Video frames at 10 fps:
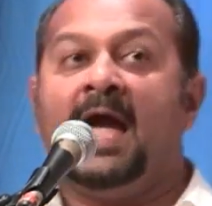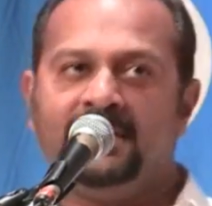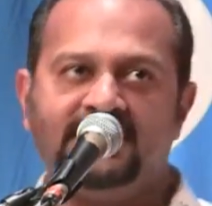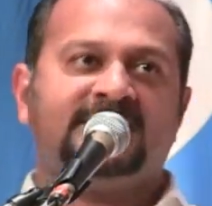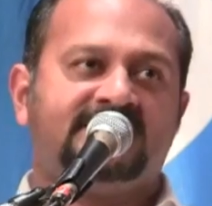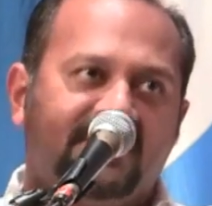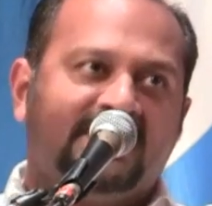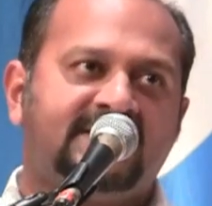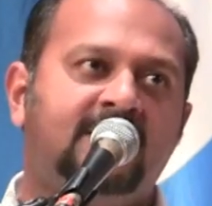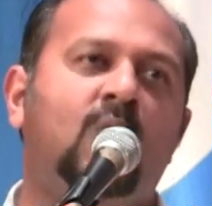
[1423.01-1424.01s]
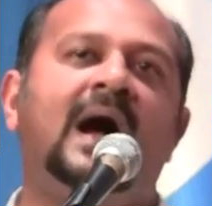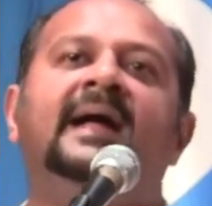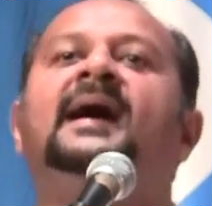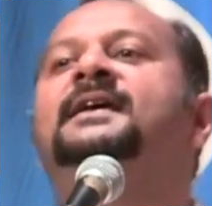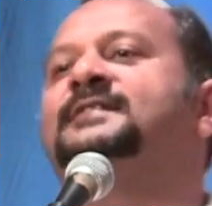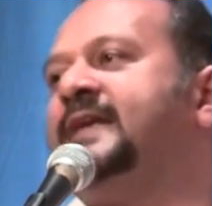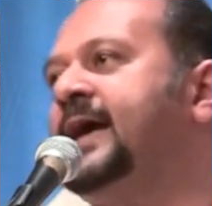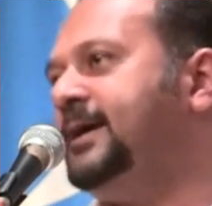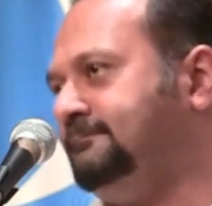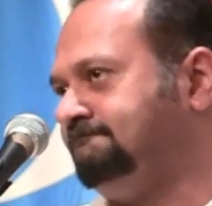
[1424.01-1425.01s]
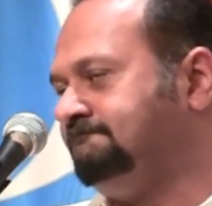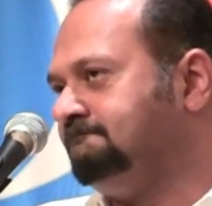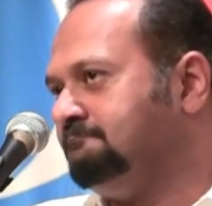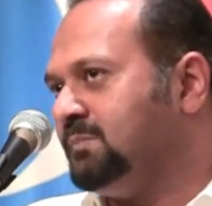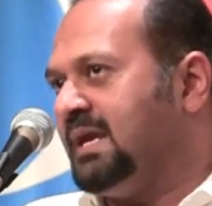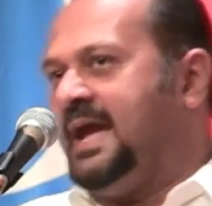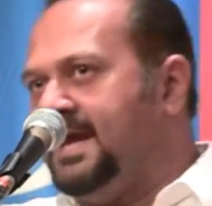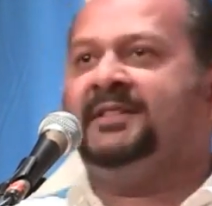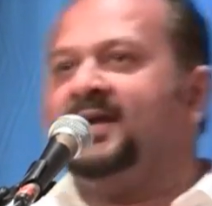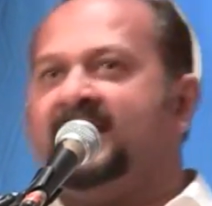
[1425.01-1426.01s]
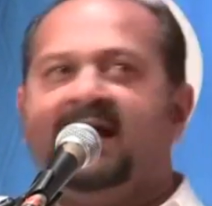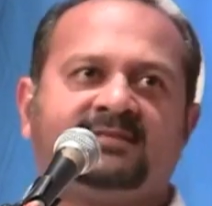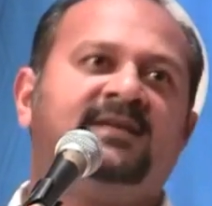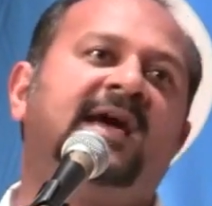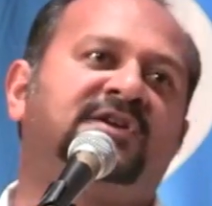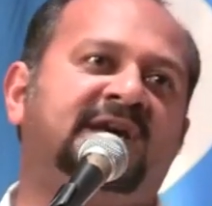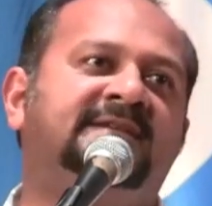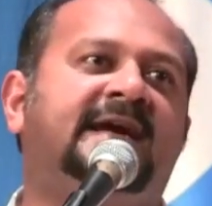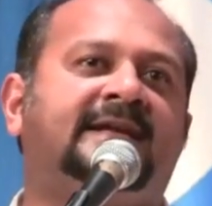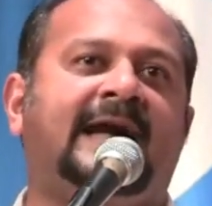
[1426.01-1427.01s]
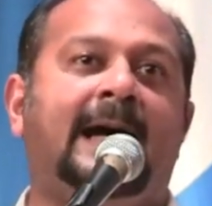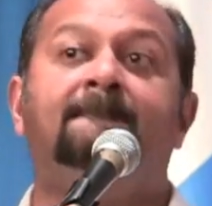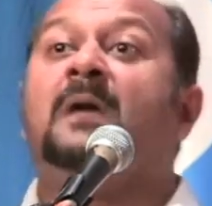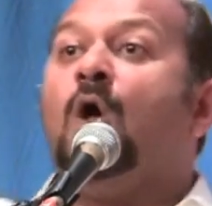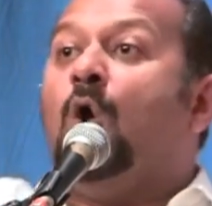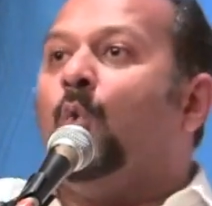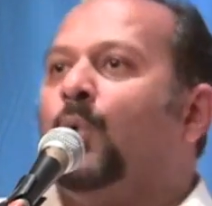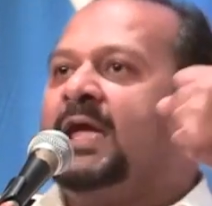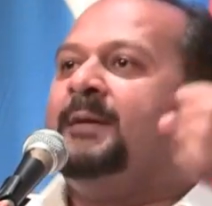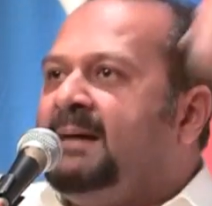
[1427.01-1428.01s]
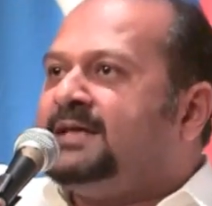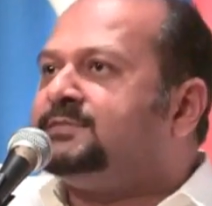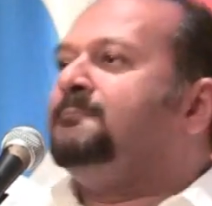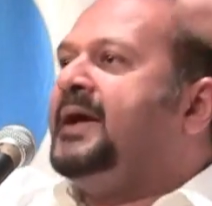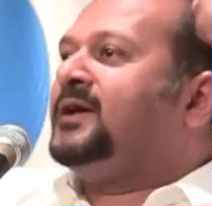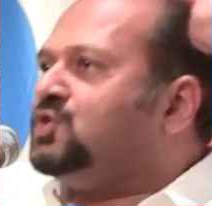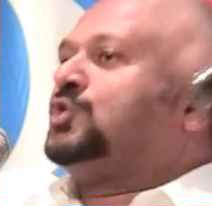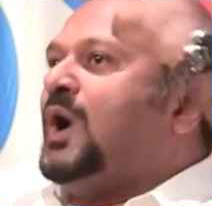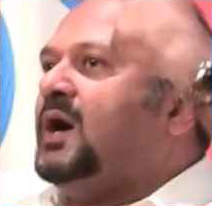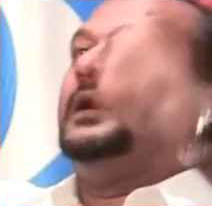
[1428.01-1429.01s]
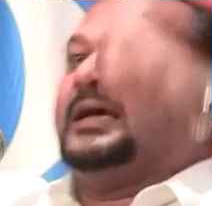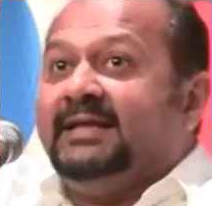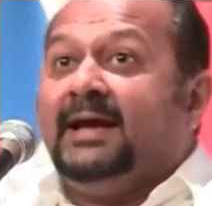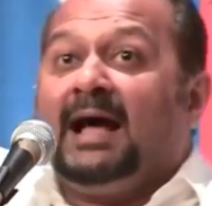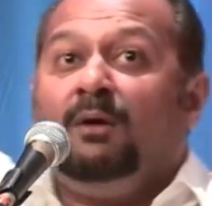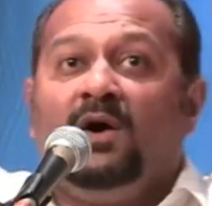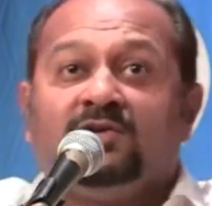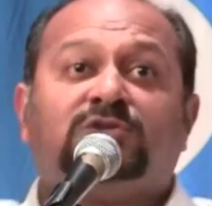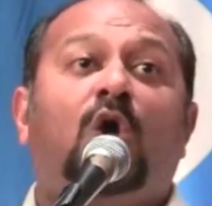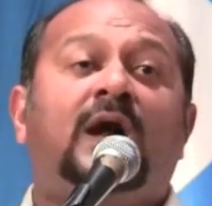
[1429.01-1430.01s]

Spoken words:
And this is the reason why I say, in the next election that comes, we must make sure that our